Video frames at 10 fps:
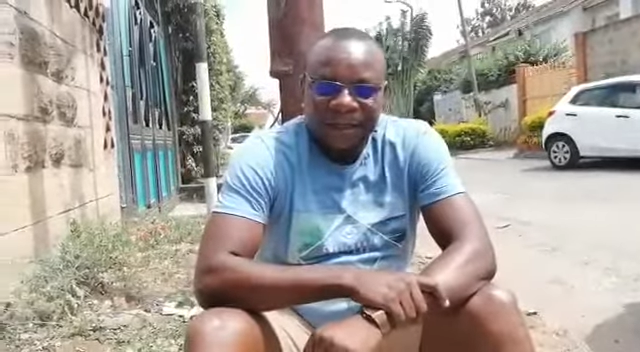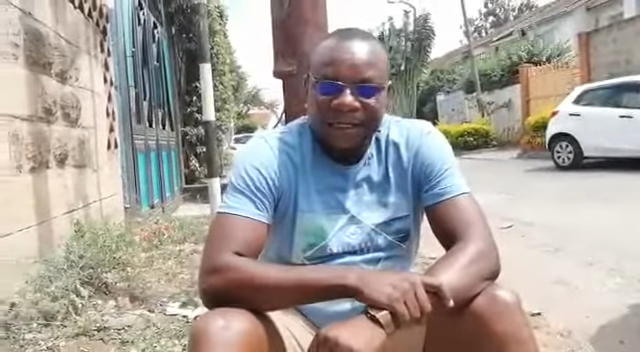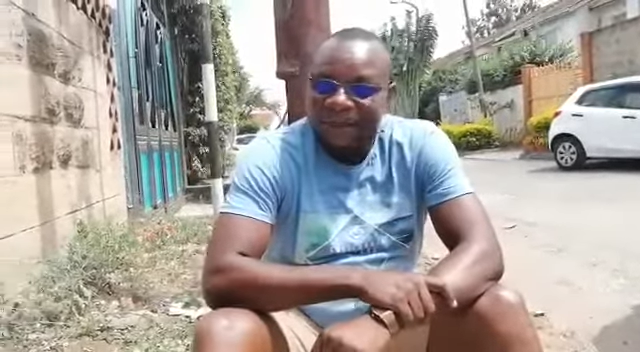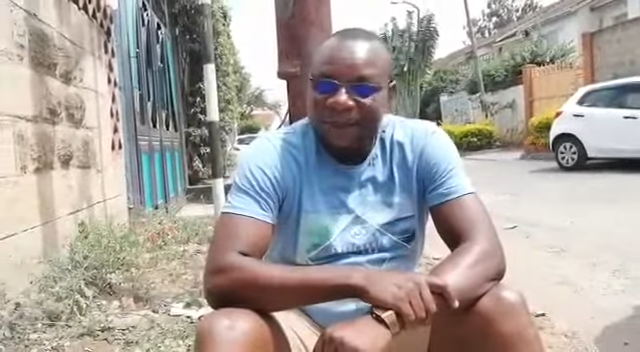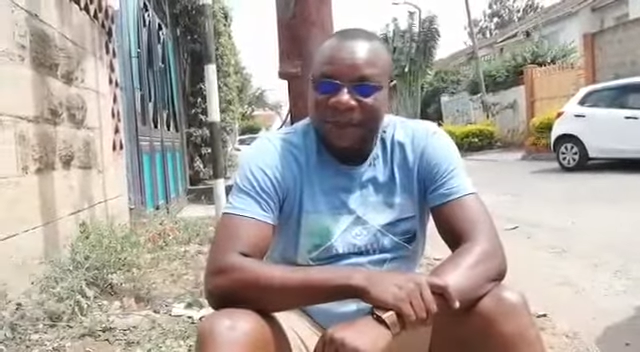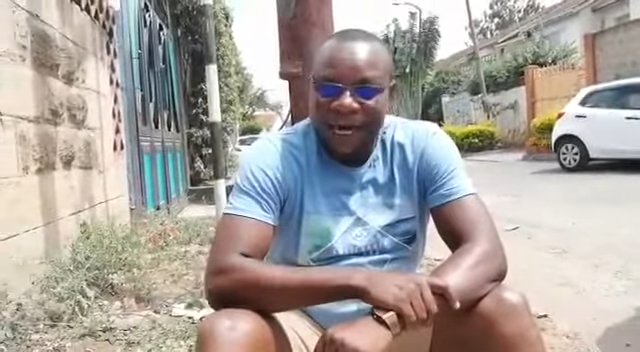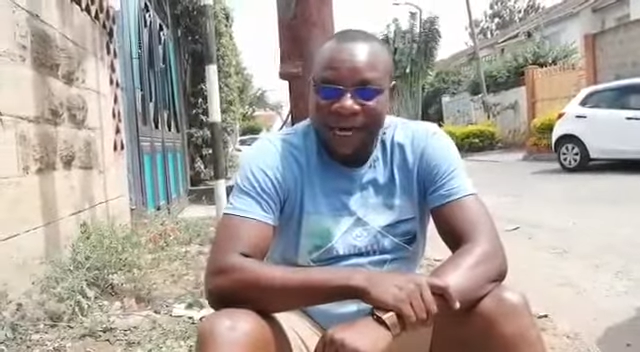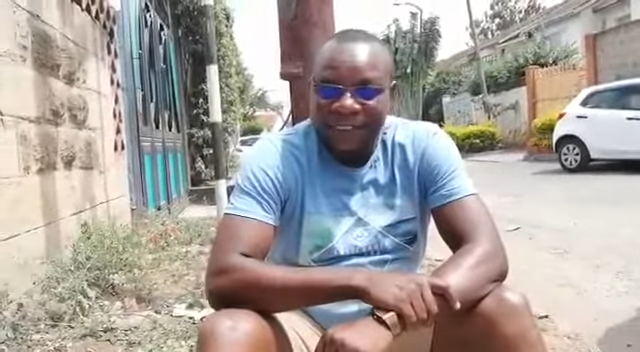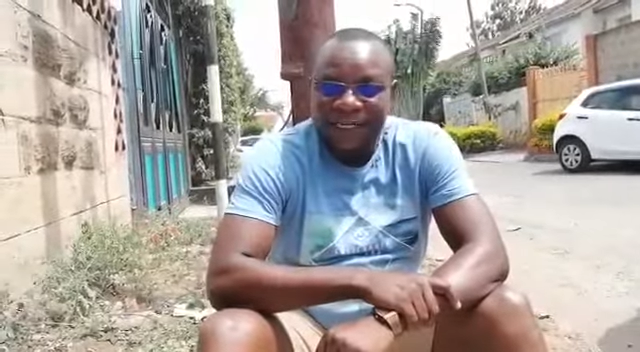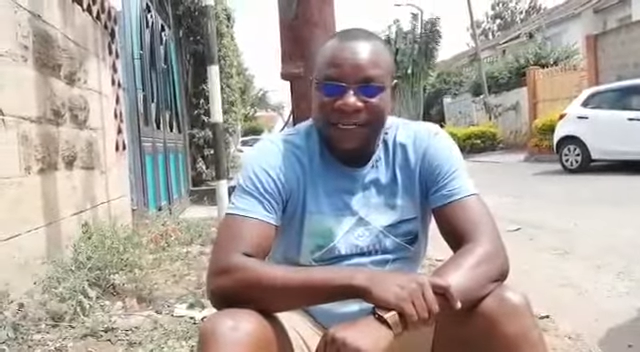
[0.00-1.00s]
and I'm not
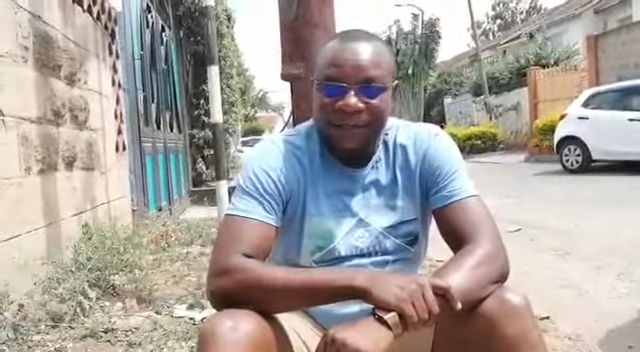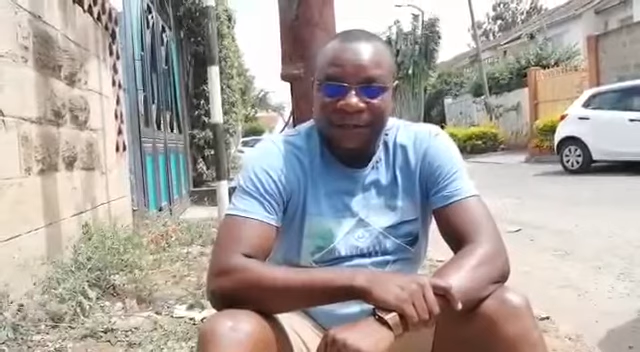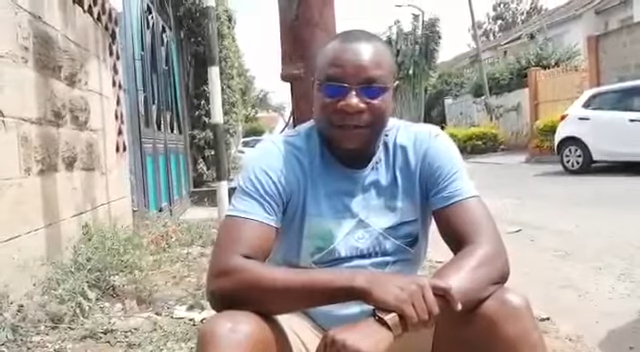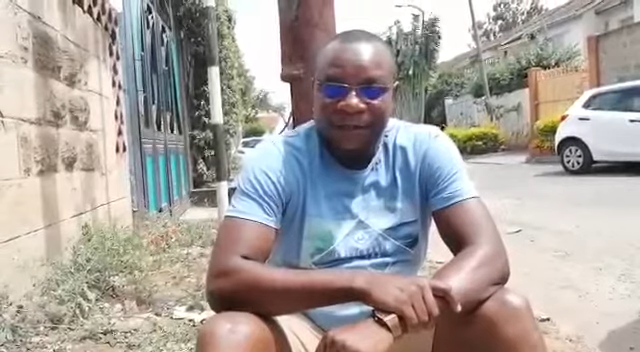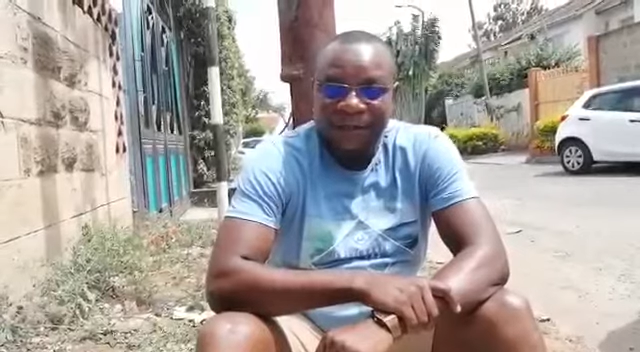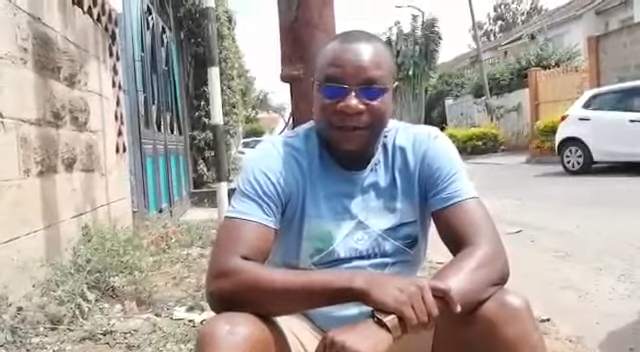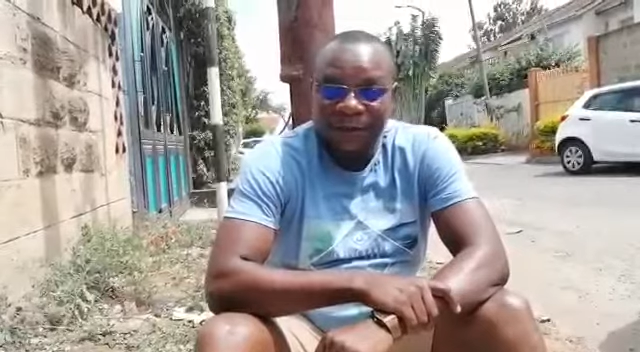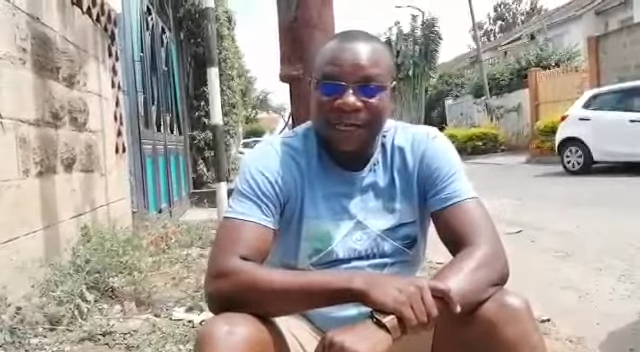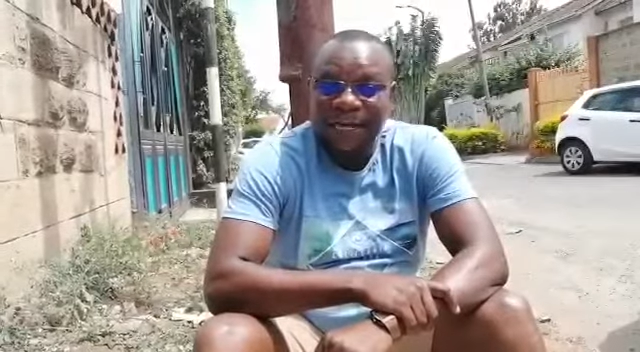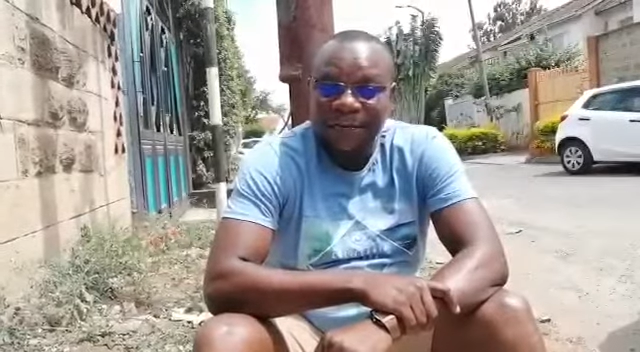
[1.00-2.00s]
hurting at all,
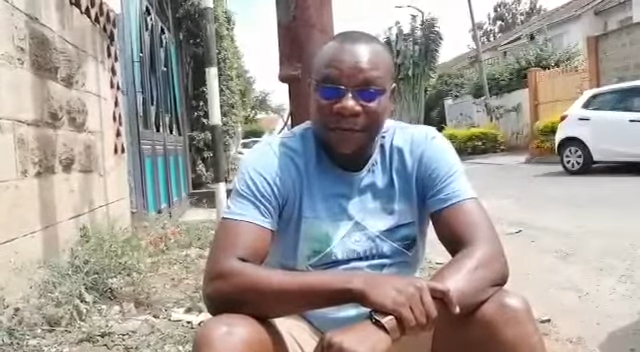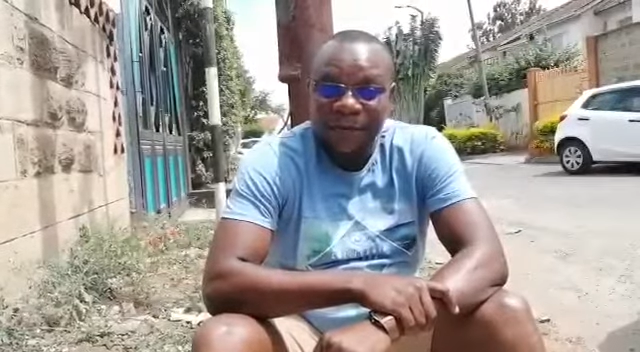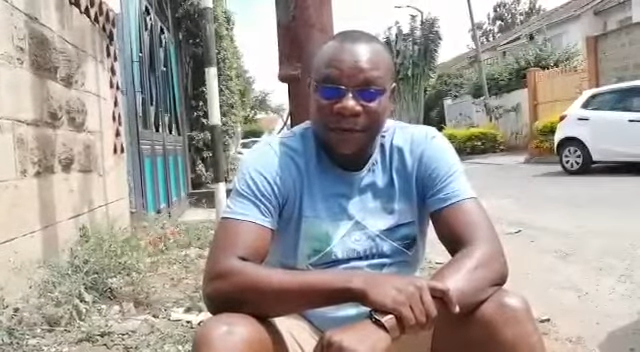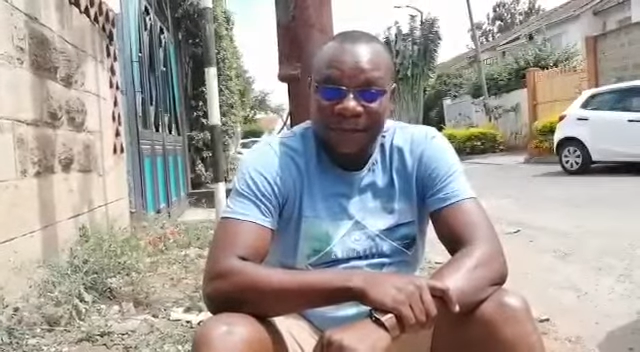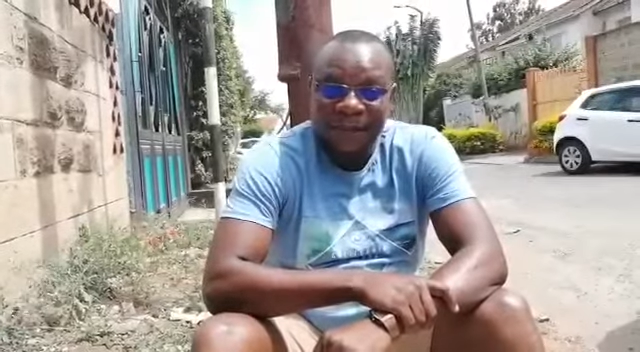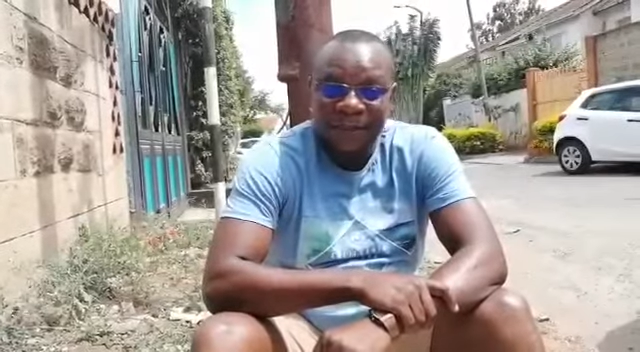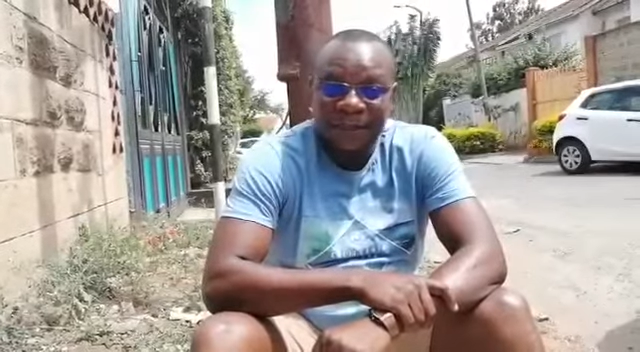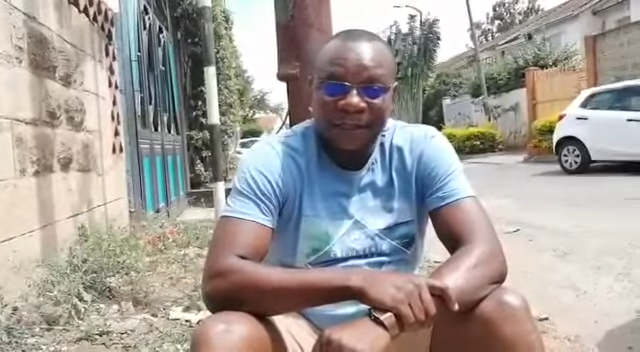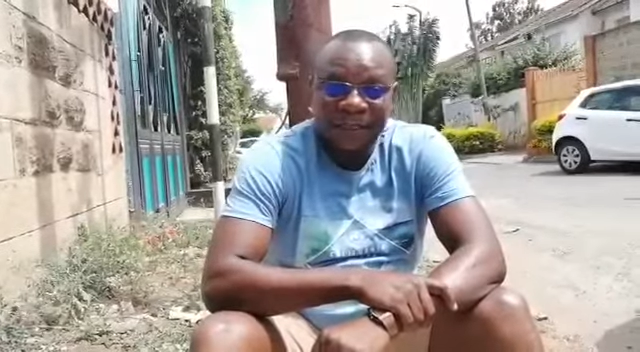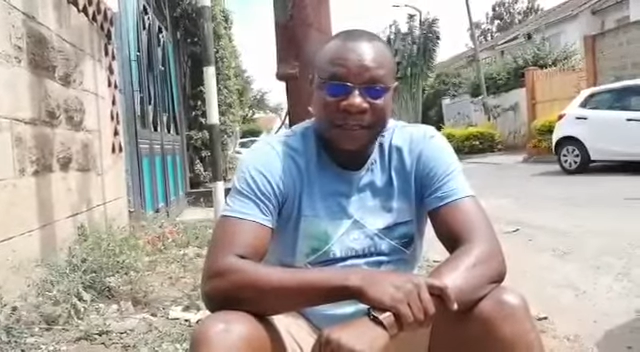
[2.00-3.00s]
because I know what I'm
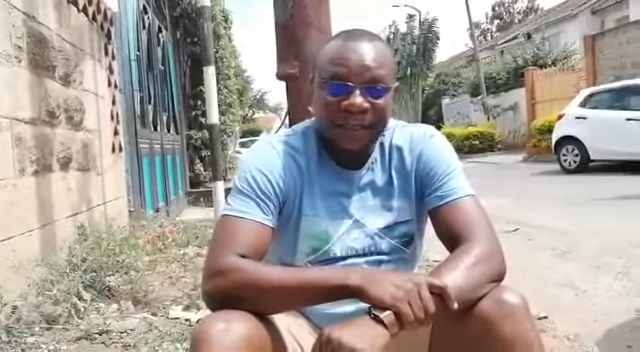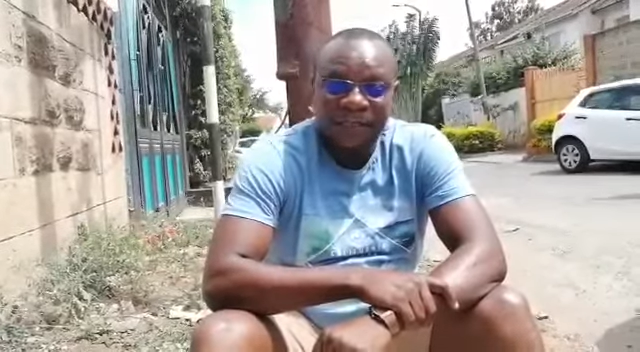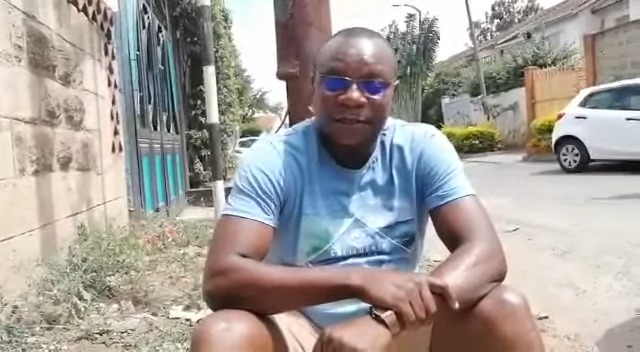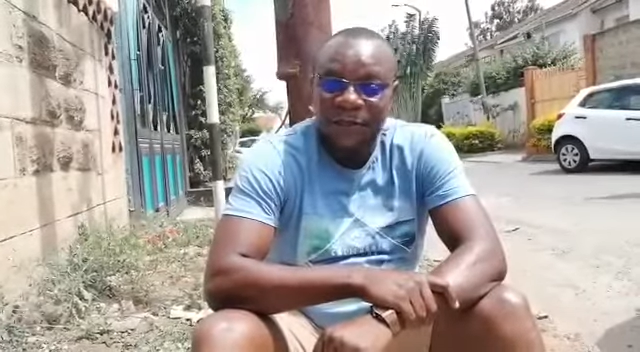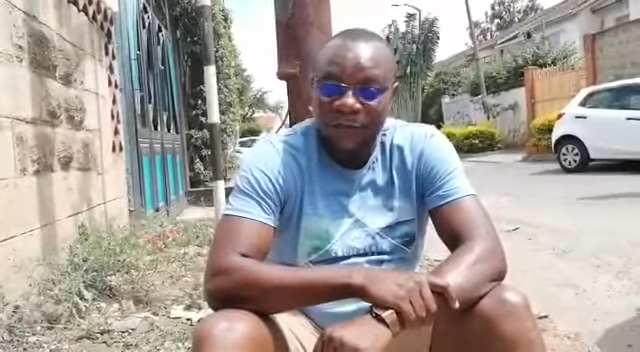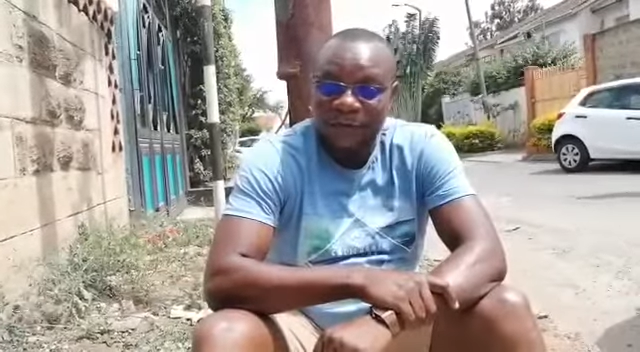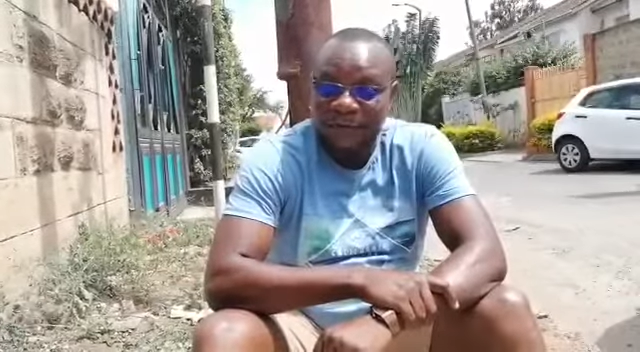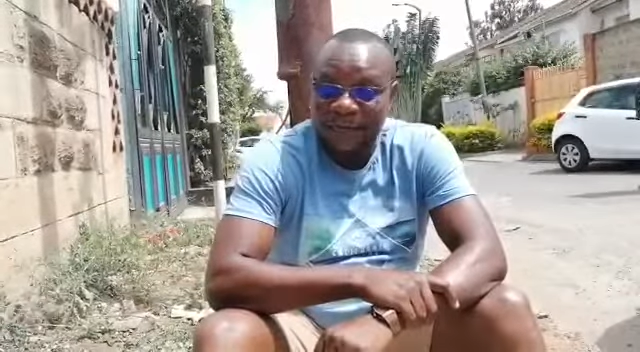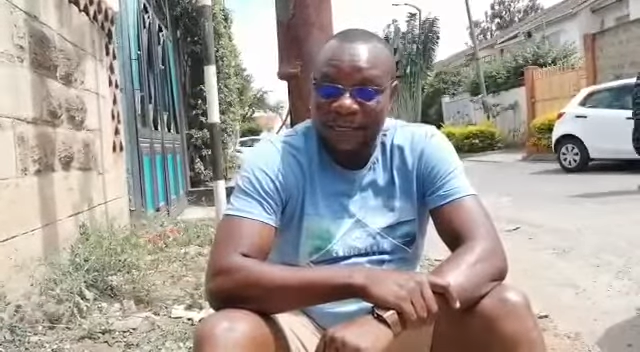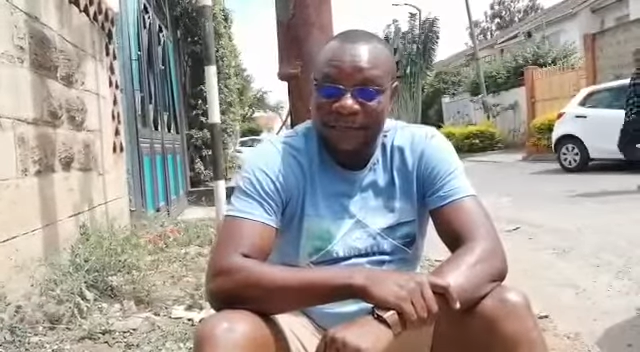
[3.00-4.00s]
doing is good for
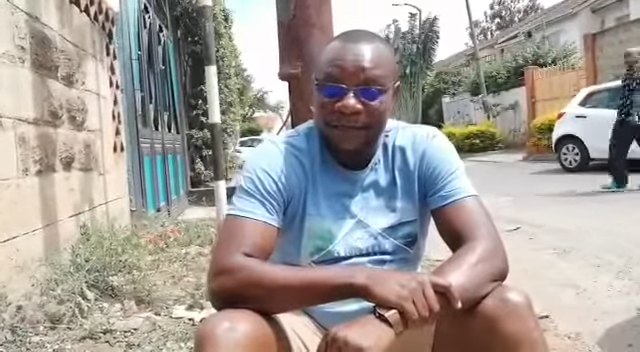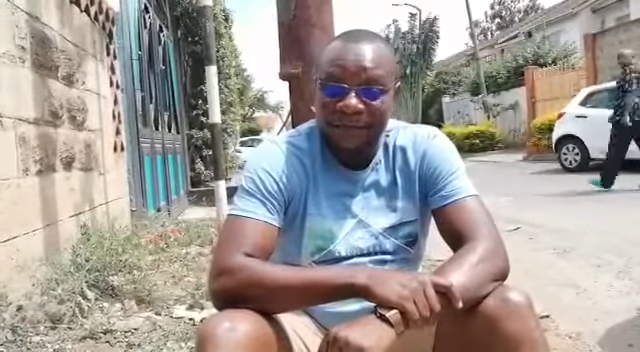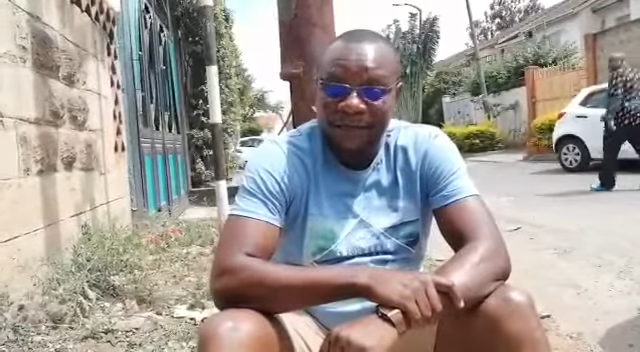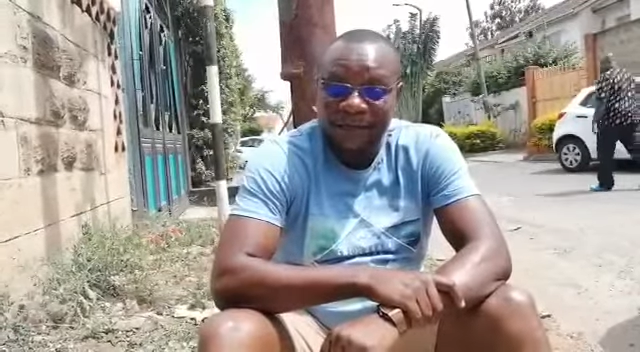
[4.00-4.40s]
myself